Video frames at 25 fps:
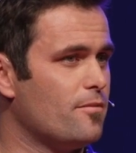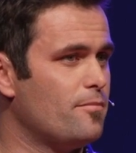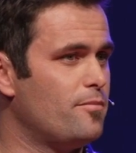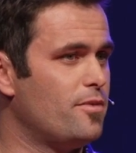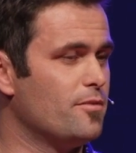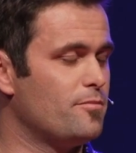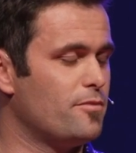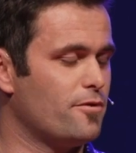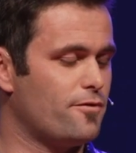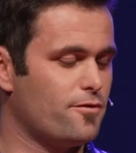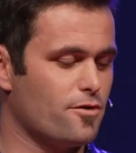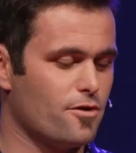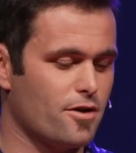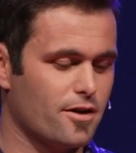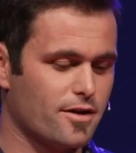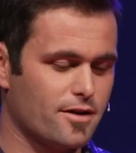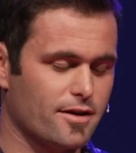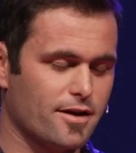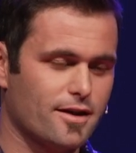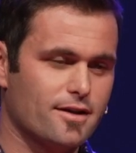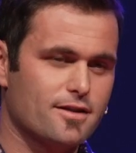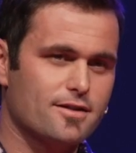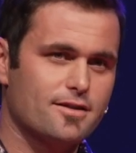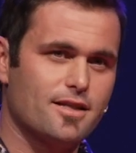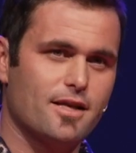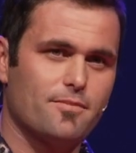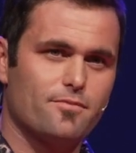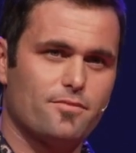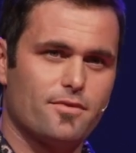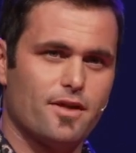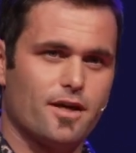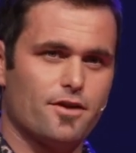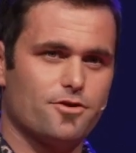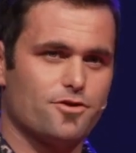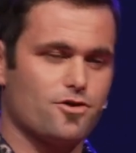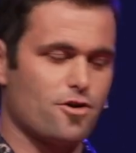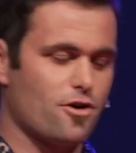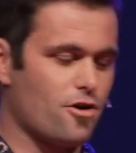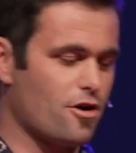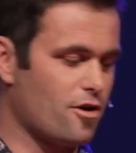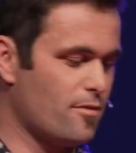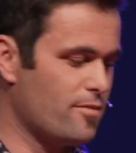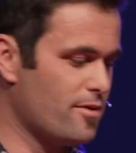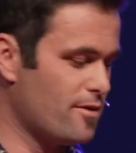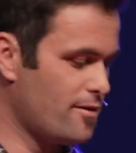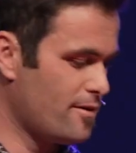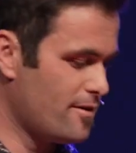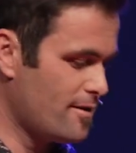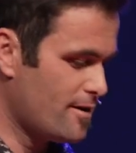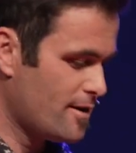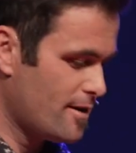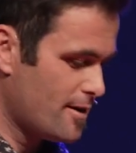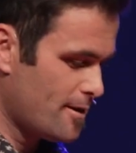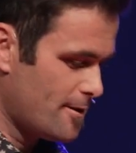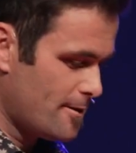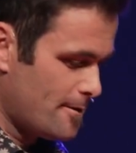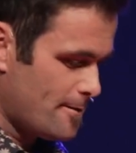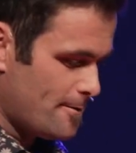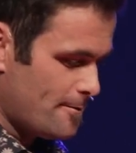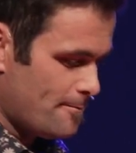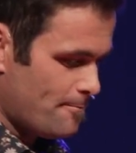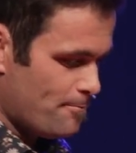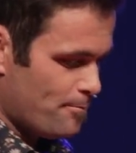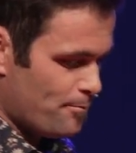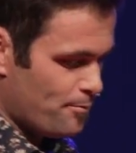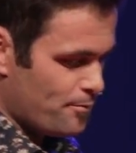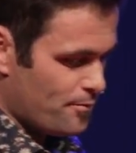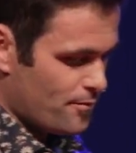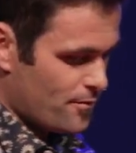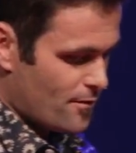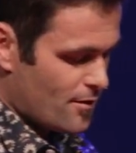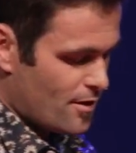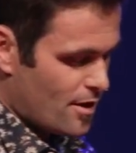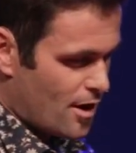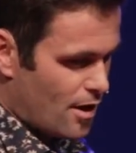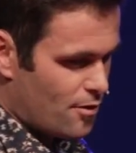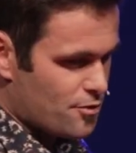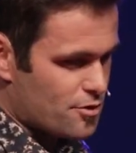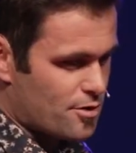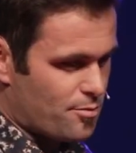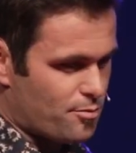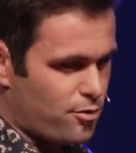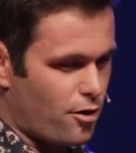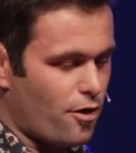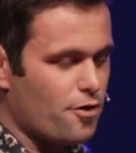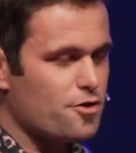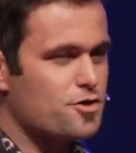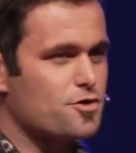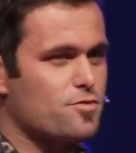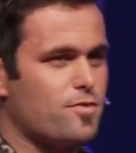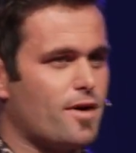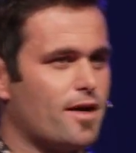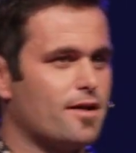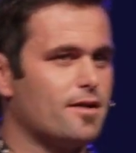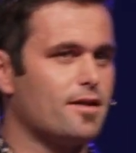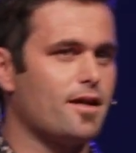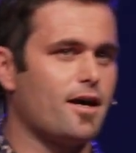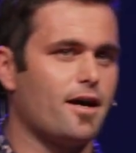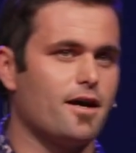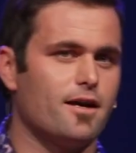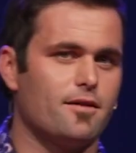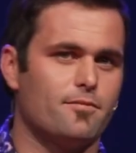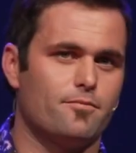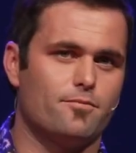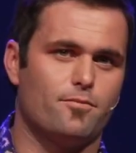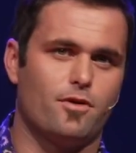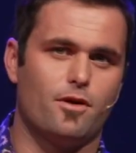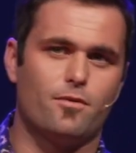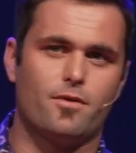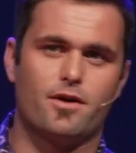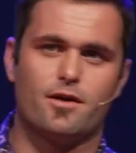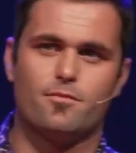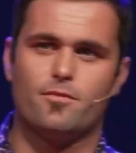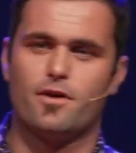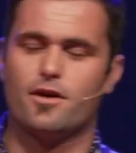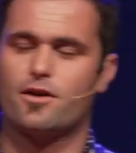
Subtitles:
But before I could accept that job, I was approached one day by one of my